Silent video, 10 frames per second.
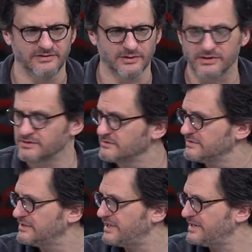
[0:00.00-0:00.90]
fewer.
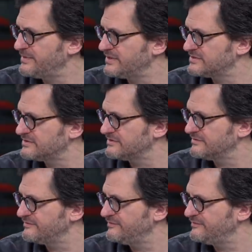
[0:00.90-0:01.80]
It's like 82
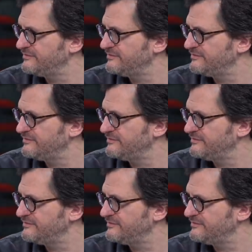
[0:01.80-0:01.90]
minutes? minutes? It's